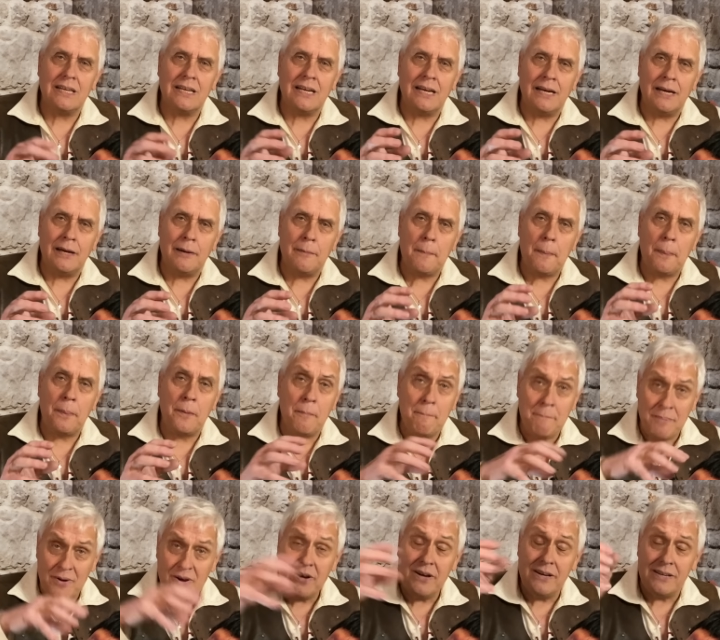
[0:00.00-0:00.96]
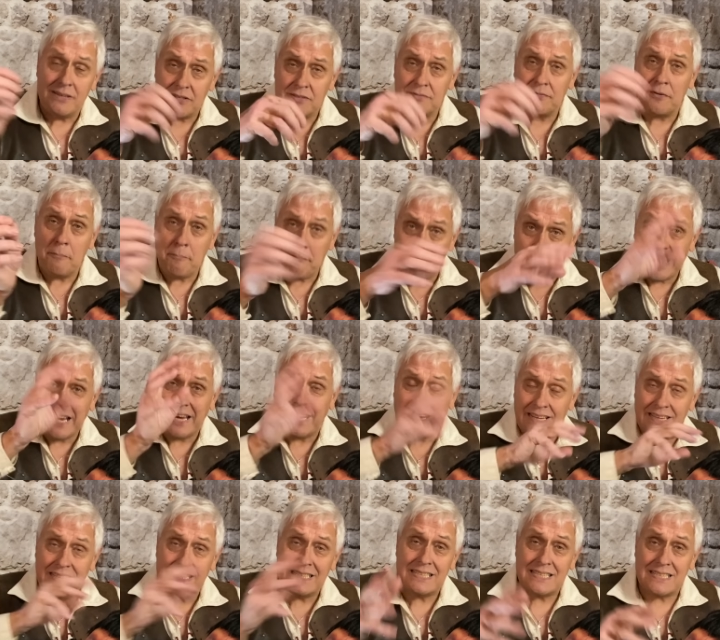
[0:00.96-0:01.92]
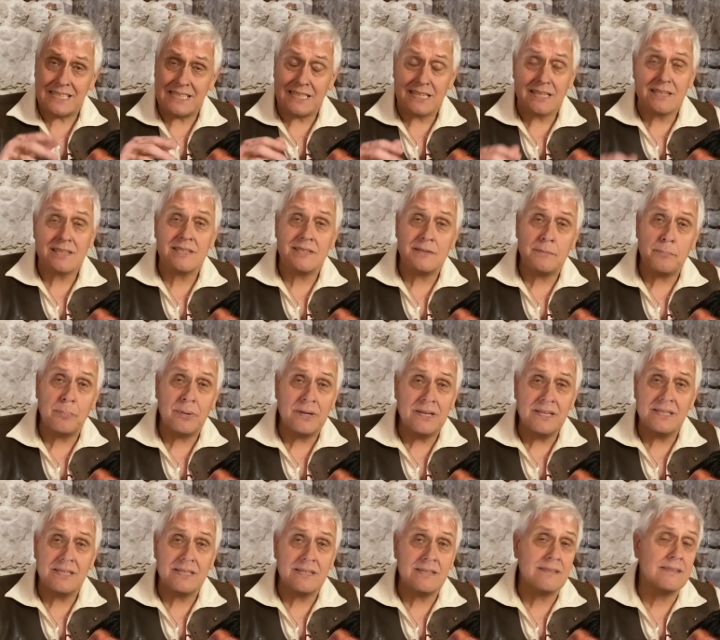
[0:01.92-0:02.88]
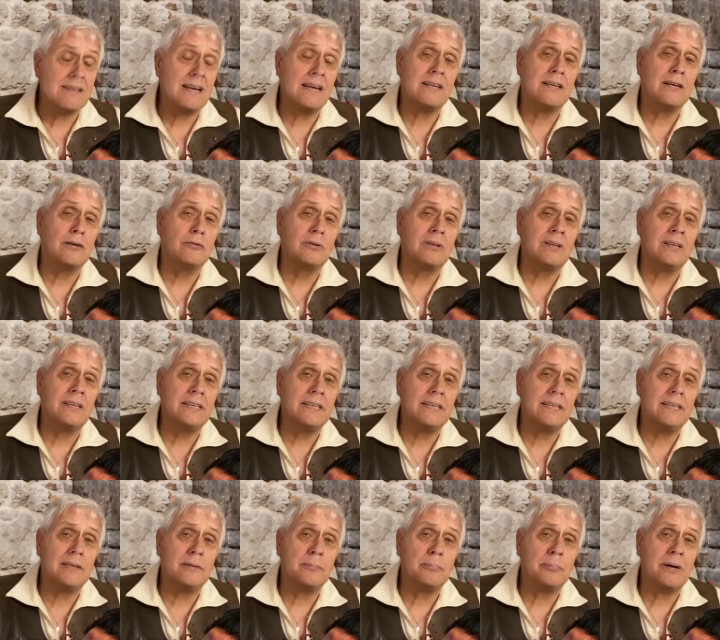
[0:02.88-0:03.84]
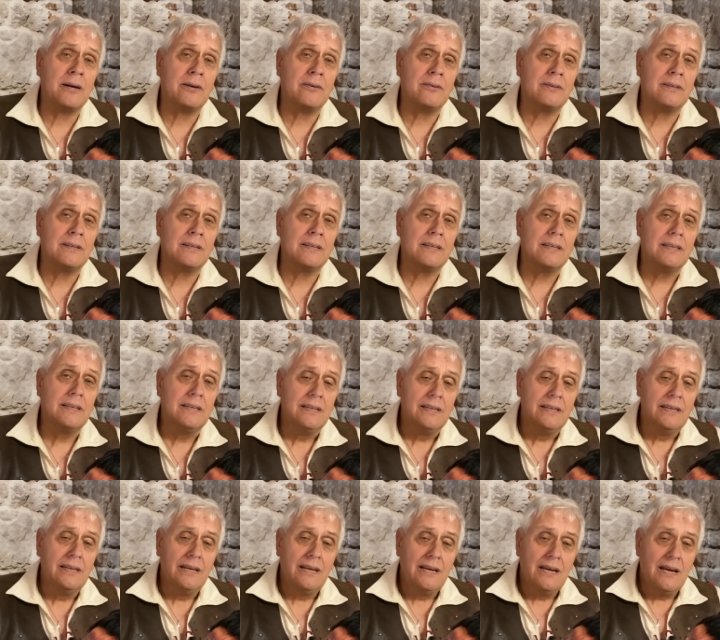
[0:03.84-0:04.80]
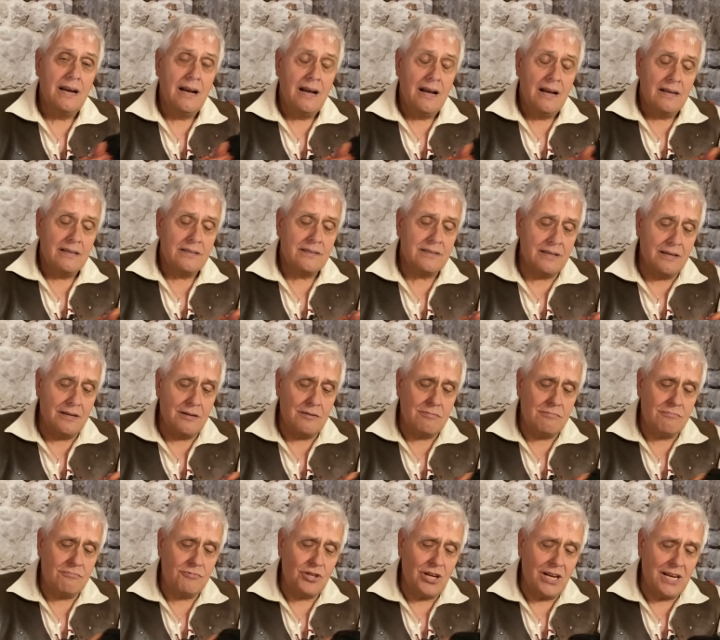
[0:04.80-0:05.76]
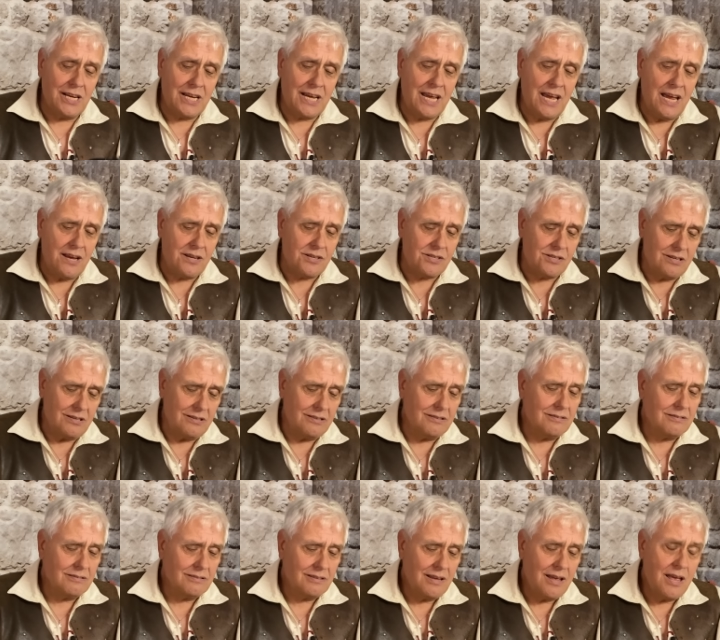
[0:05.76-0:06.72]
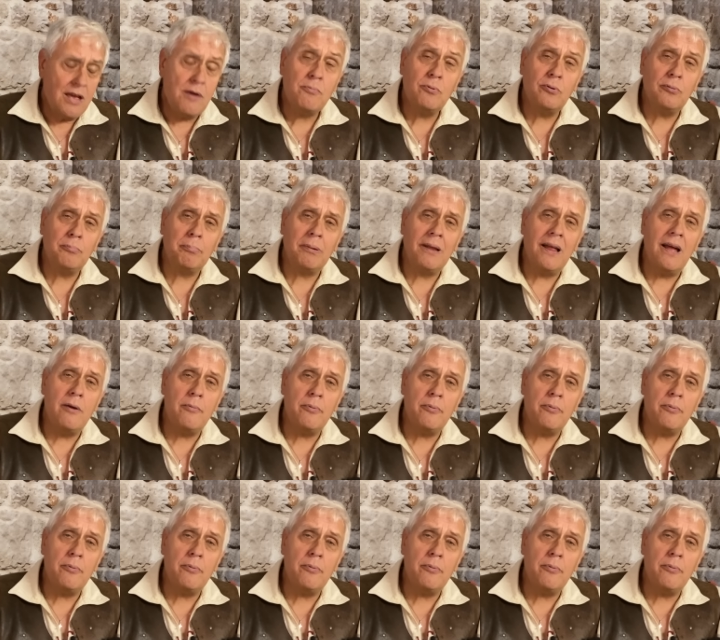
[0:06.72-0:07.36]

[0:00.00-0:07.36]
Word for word: um, the birds from pecking these things to pieces. They don't like it, apparently. So Jack Ketch, he would play